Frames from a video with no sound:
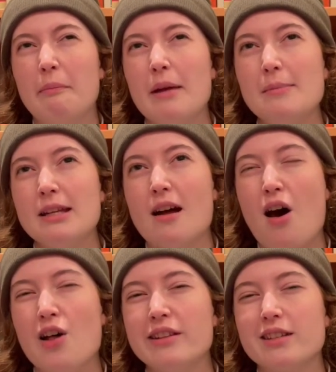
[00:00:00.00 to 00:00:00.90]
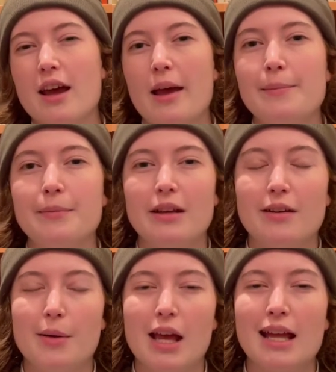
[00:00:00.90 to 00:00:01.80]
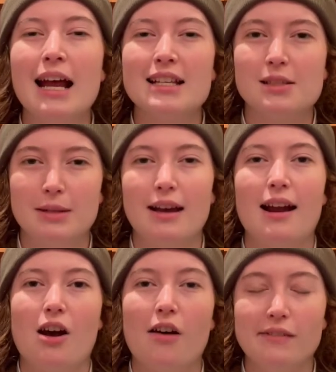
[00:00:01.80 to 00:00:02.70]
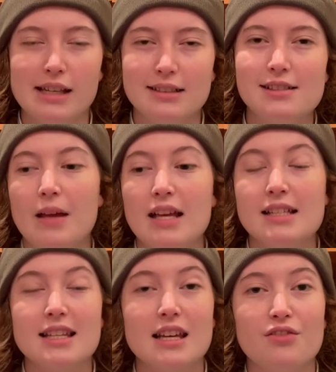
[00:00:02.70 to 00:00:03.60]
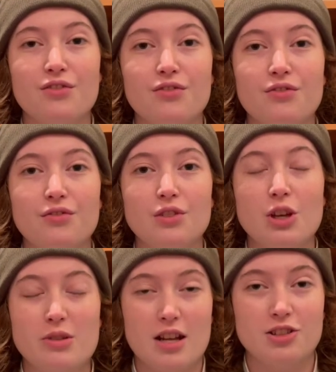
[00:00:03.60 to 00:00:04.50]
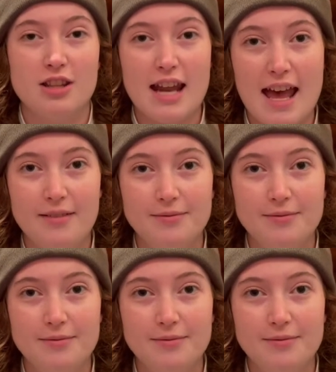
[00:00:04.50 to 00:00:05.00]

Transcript: maybe not all the time, it has to be kind of obvious, is if you touch the net.